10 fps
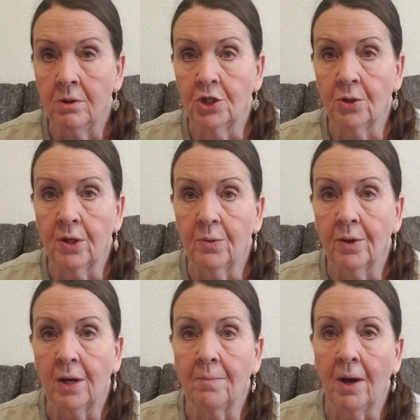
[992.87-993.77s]
show you
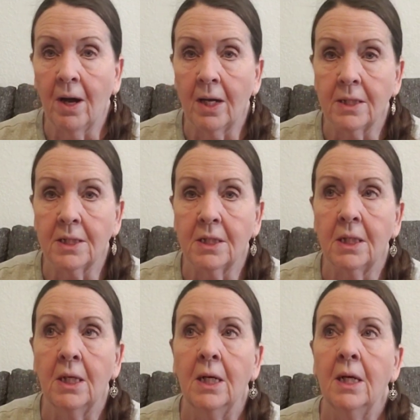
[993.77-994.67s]
what I bought,
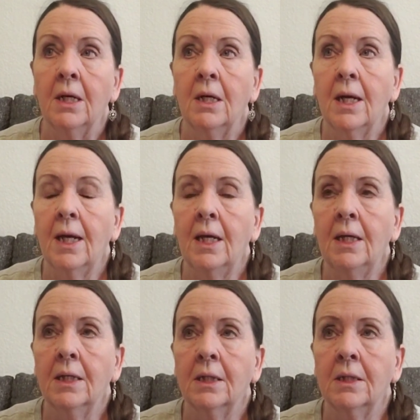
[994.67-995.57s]

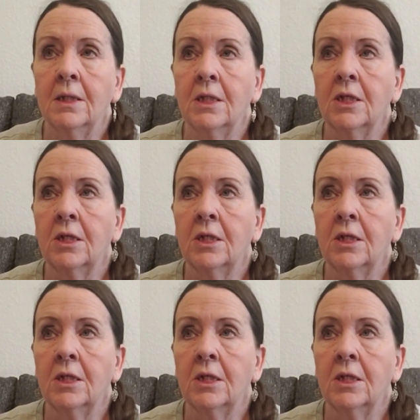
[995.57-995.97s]
and